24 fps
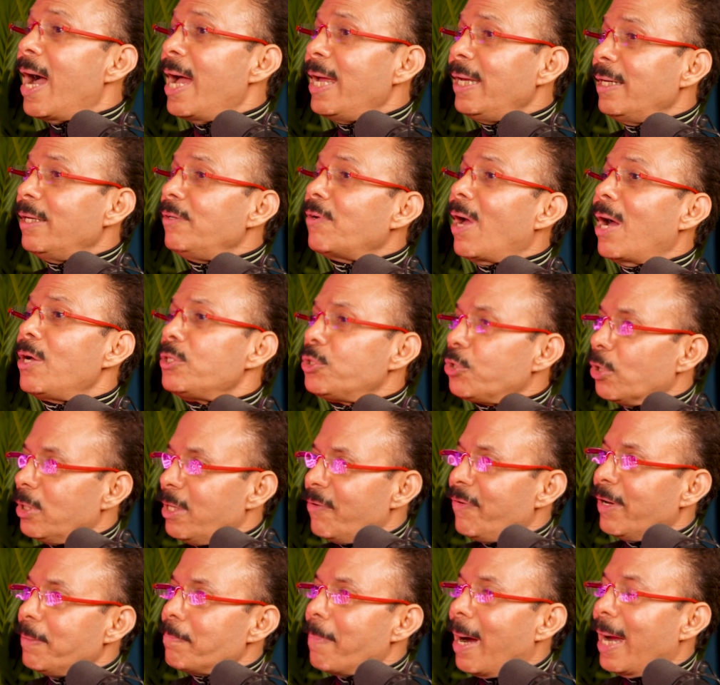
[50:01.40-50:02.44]
I used
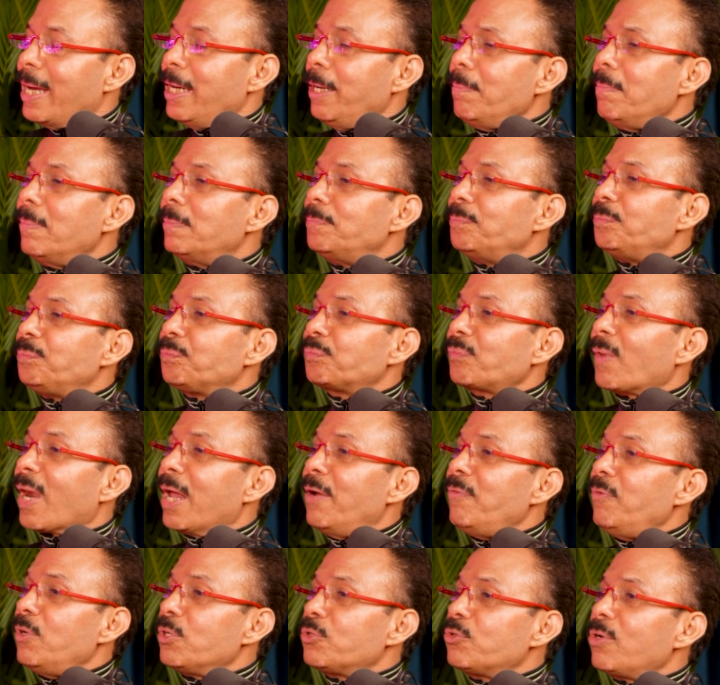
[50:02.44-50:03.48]
to live at Mahim,
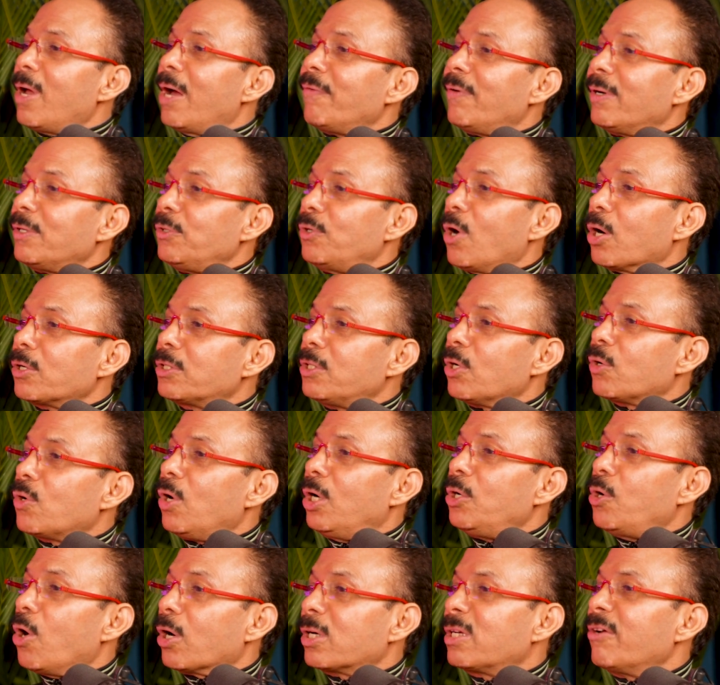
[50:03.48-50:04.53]
and we used to have a doctor
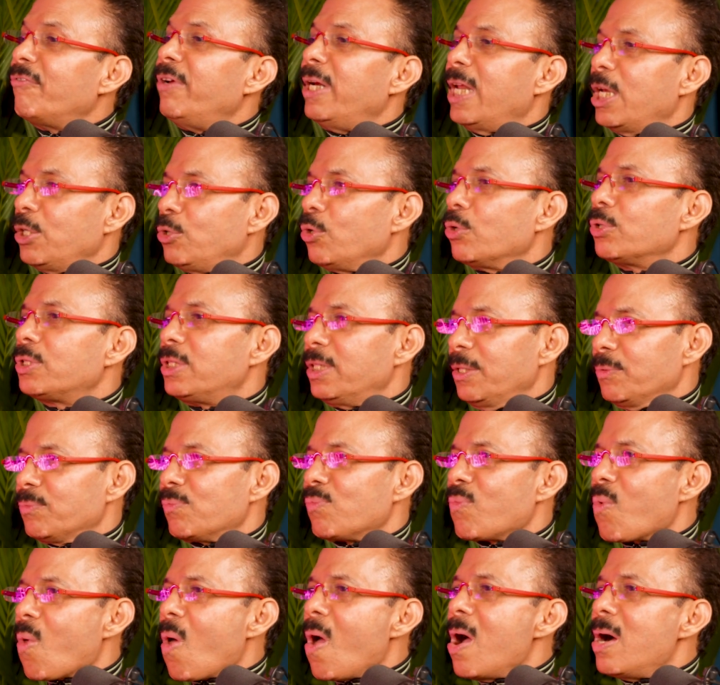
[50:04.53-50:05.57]
called Dr. Vinay
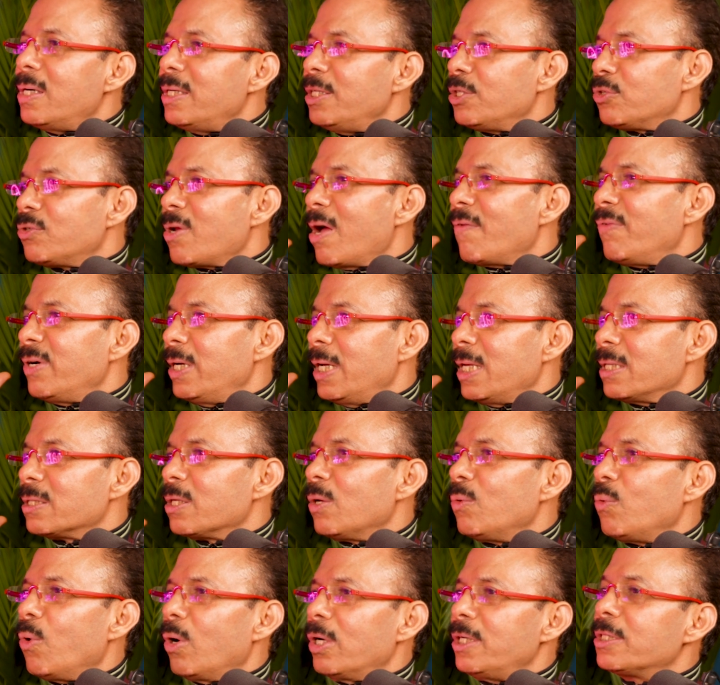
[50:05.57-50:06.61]
Joshi. He used to have a
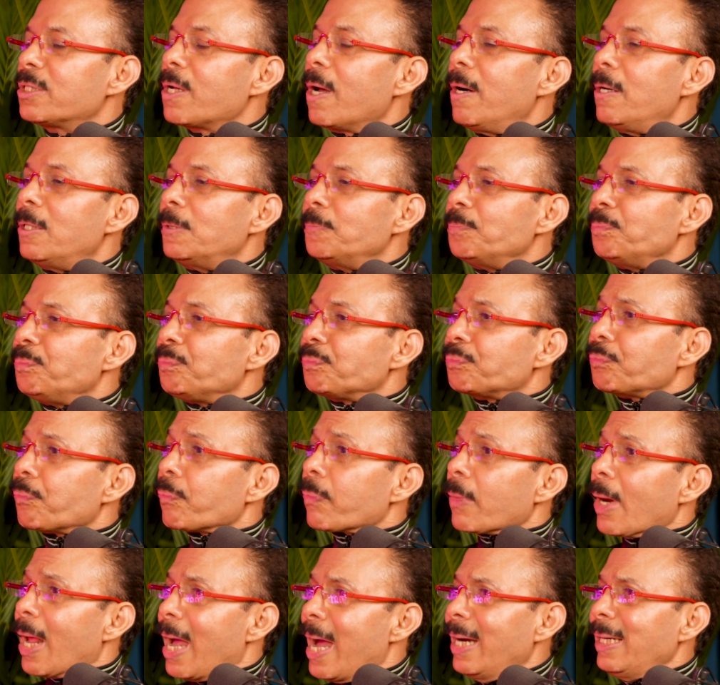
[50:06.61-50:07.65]
nasal voice.
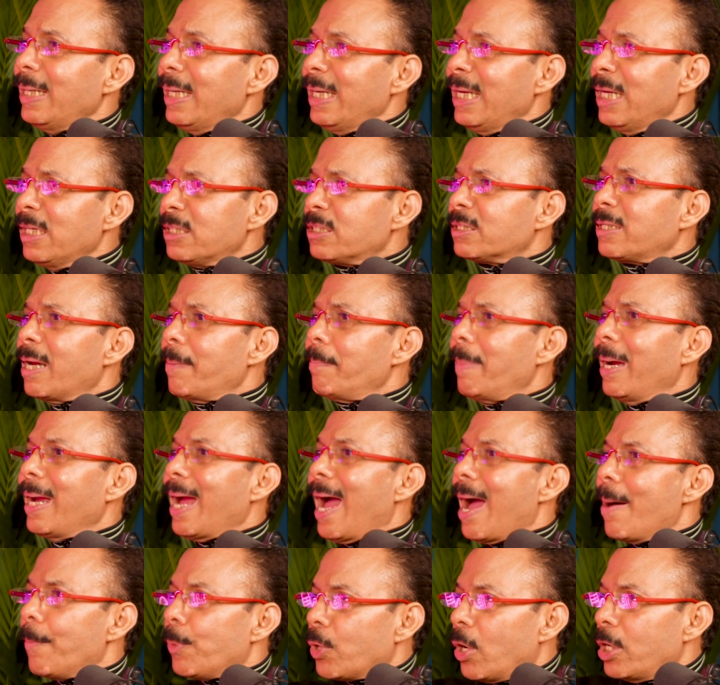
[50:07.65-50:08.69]
And each time
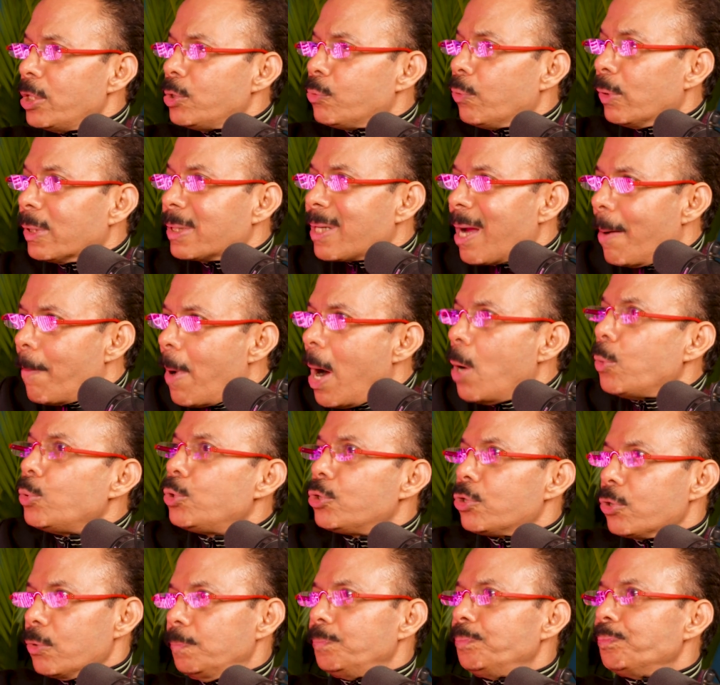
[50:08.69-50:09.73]
my hemorrhoids would come
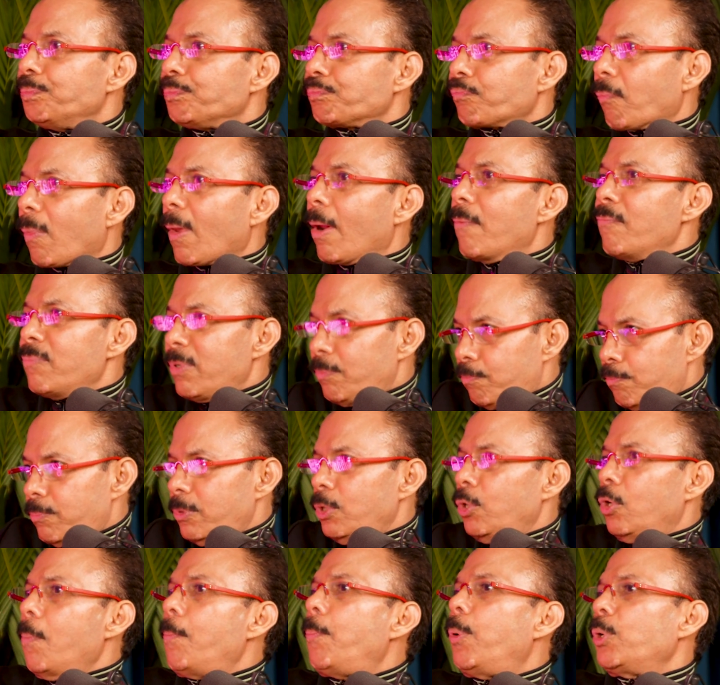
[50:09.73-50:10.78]
out,
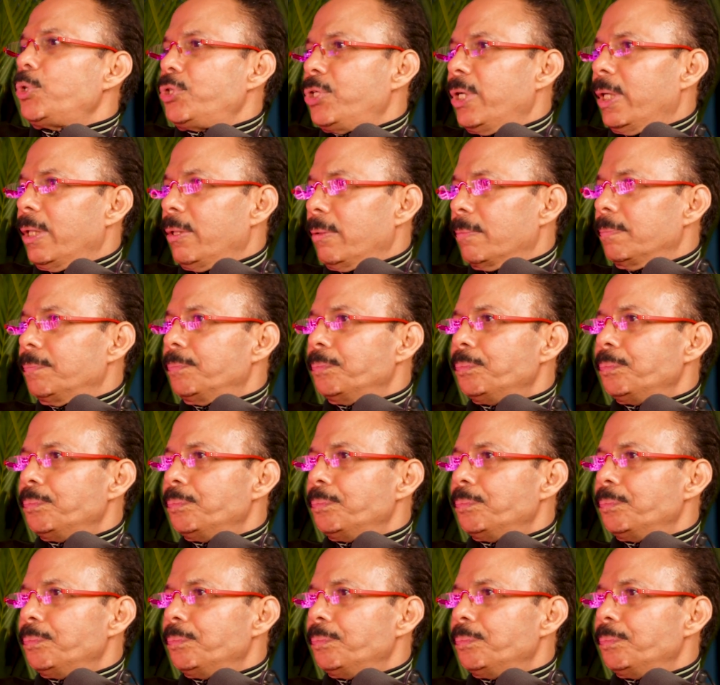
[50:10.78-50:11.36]
pushing.